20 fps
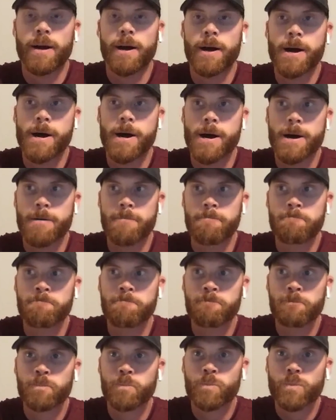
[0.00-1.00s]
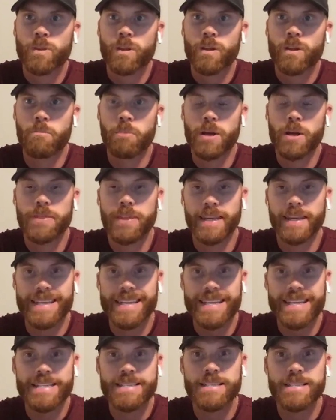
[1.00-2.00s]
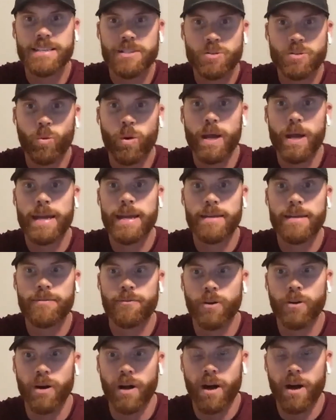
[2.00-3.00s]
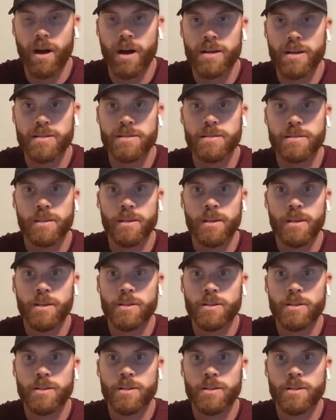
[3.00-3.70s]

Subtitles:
But the easiest way for us